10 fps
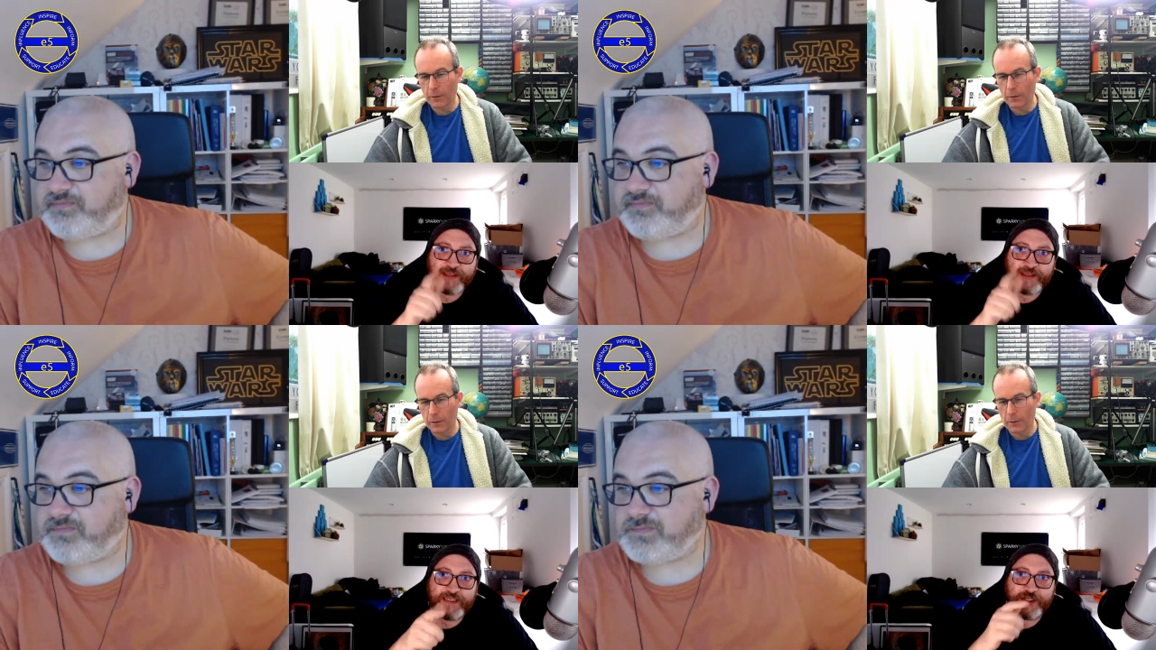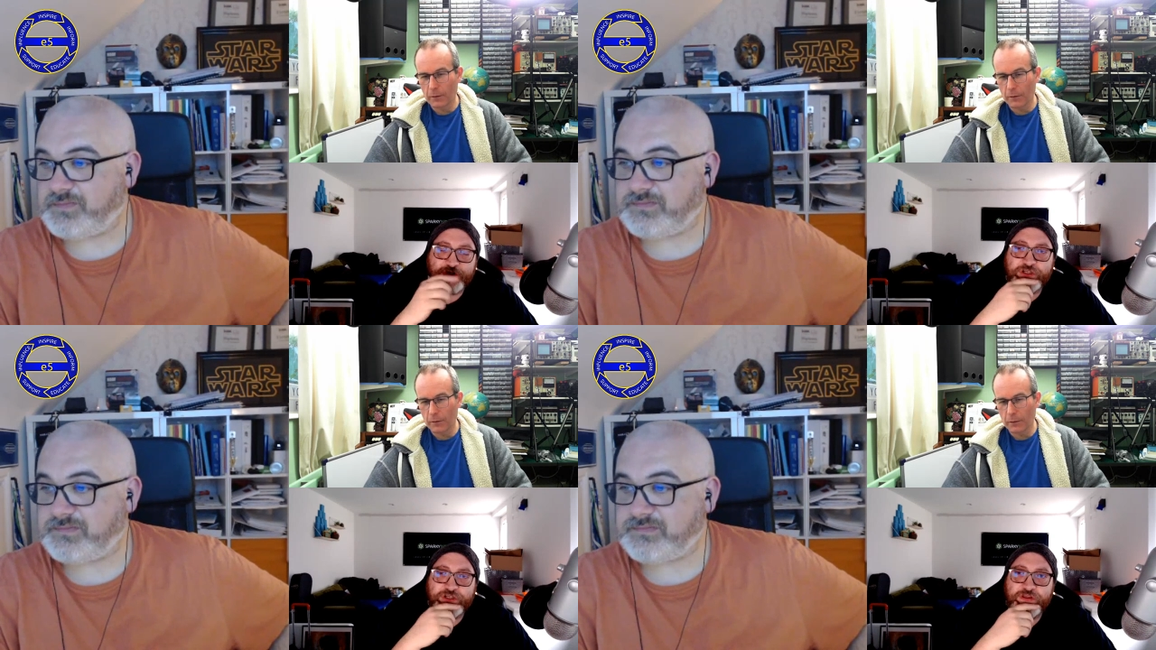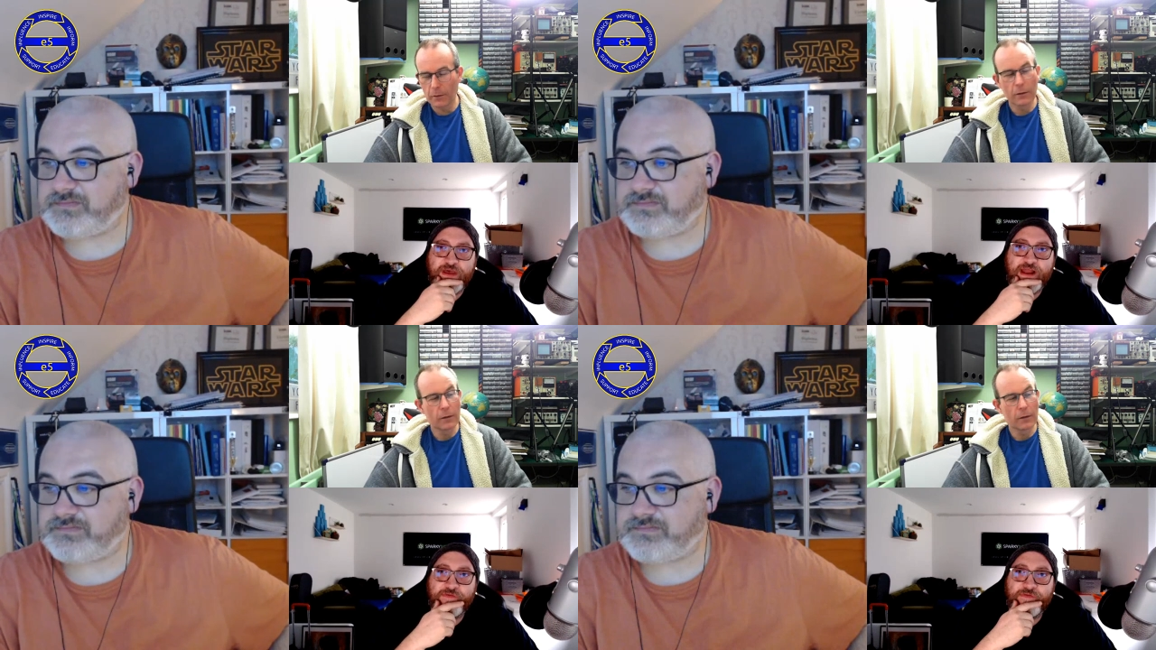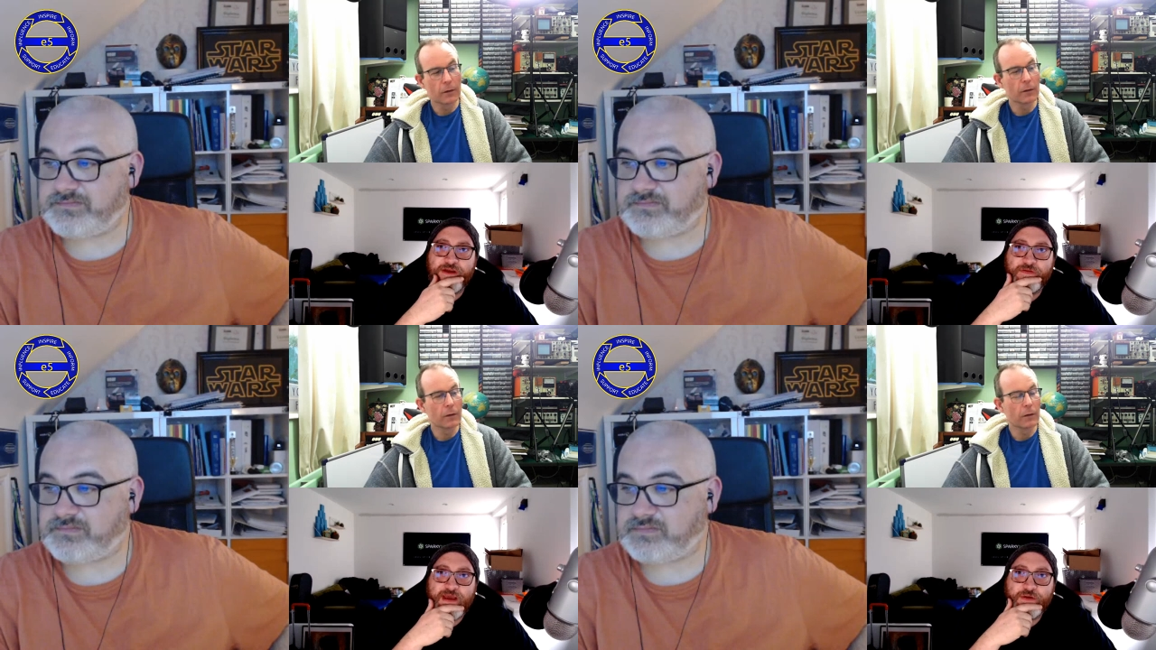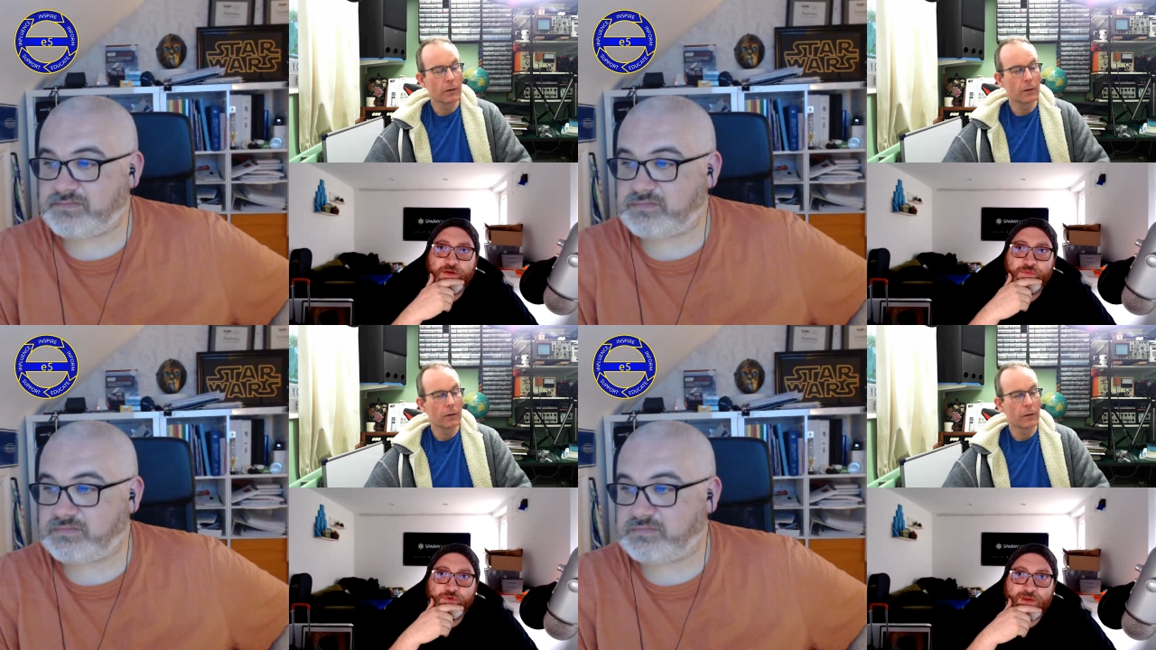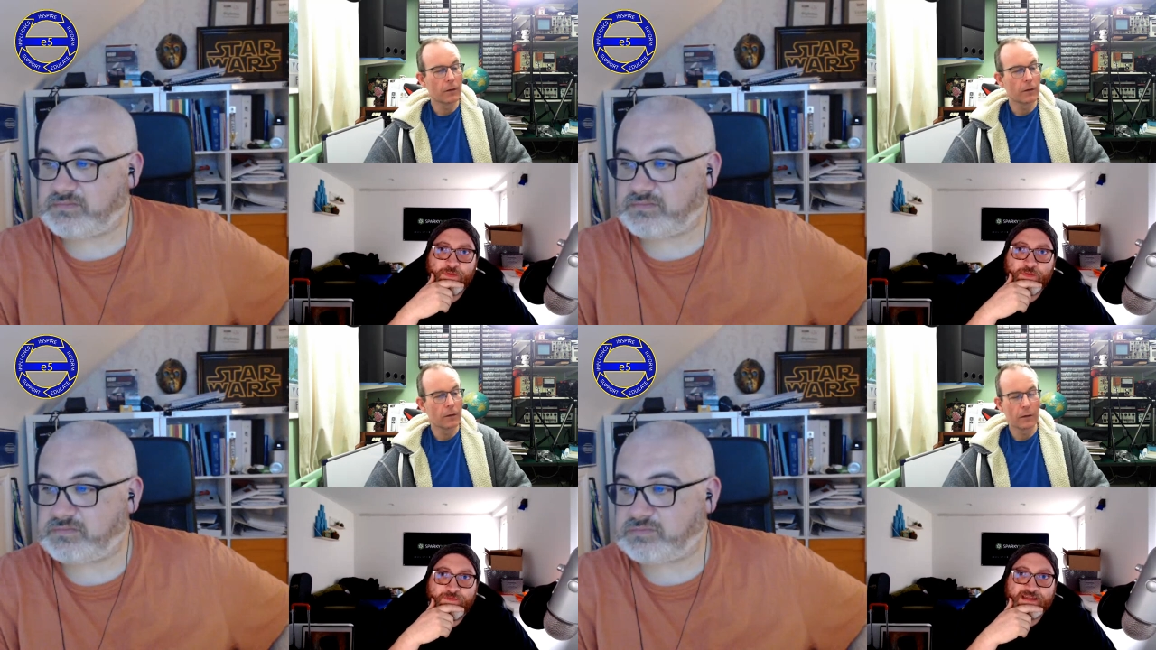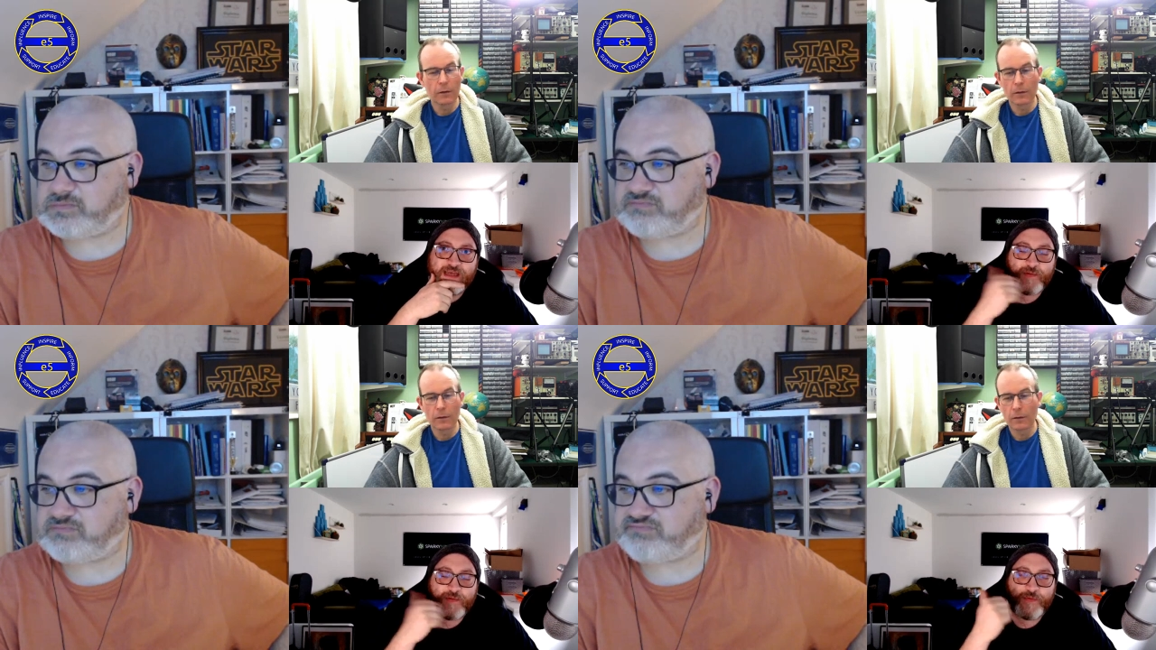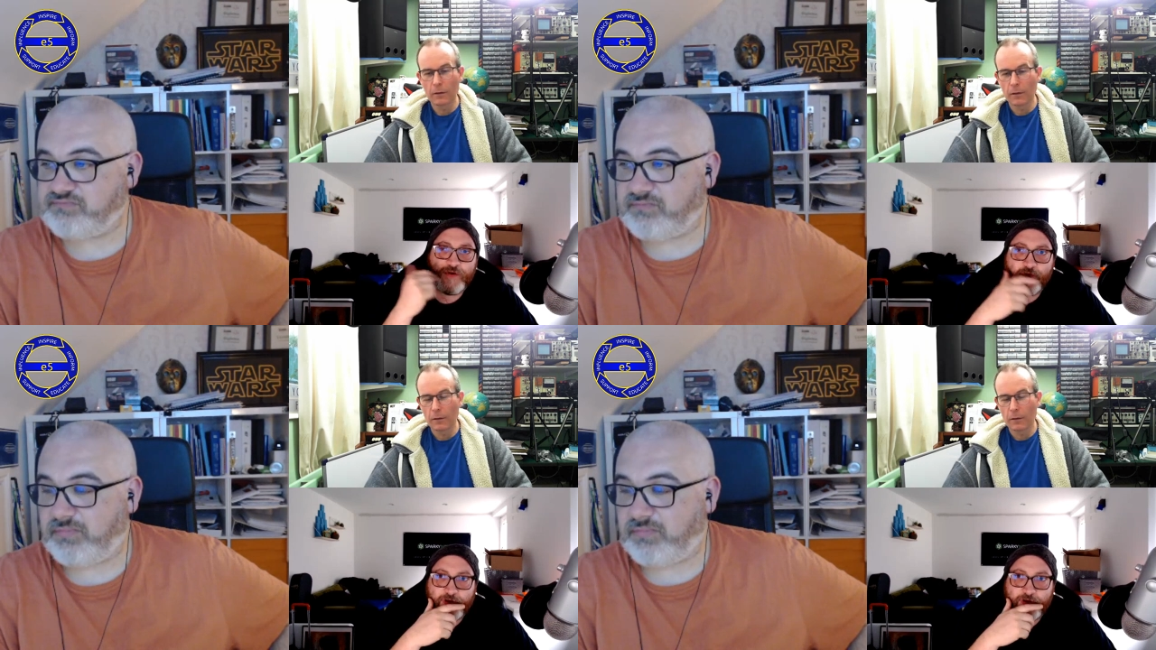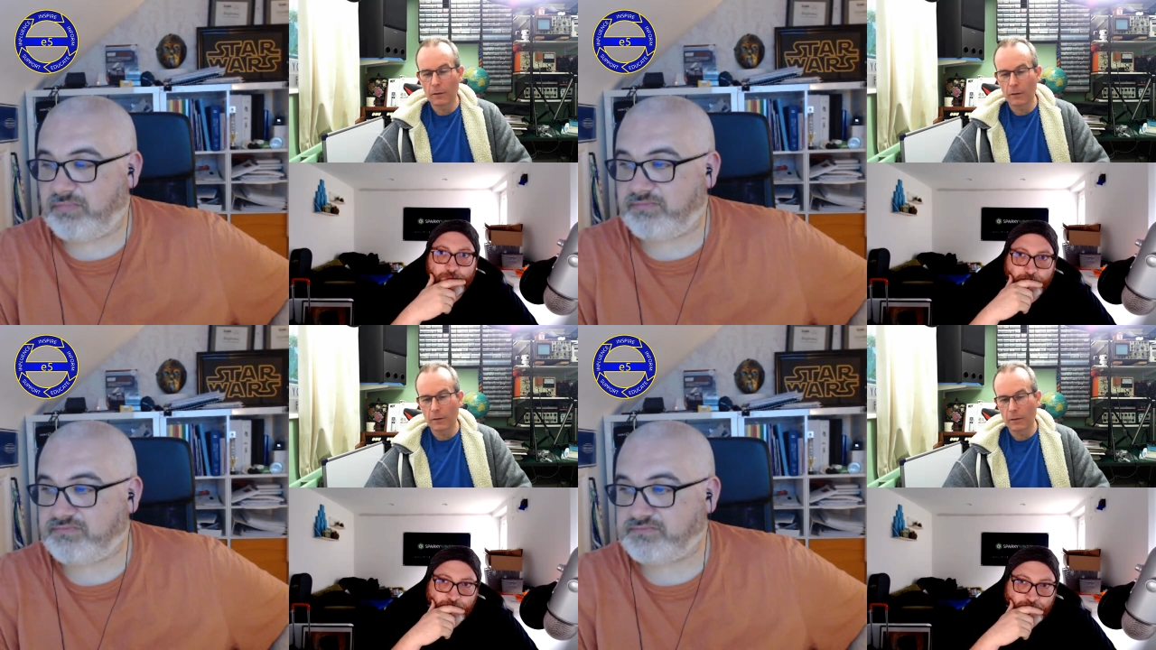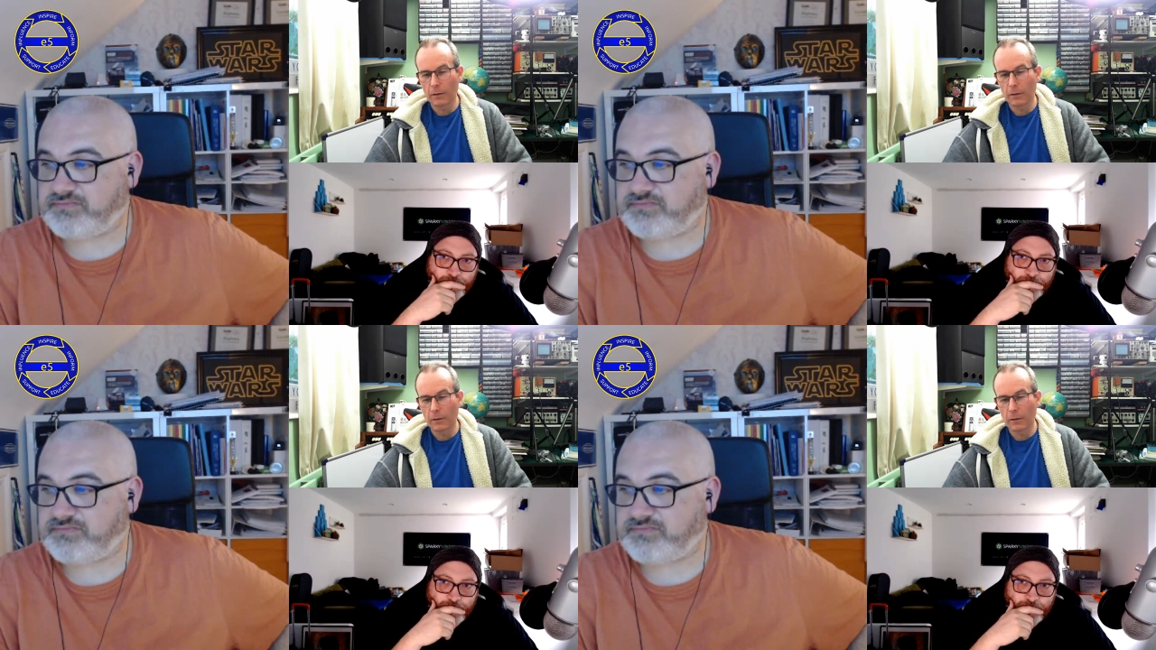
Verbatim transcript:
Speaker 1: US electrician there, there and then would be able to fix that by putting a rod in.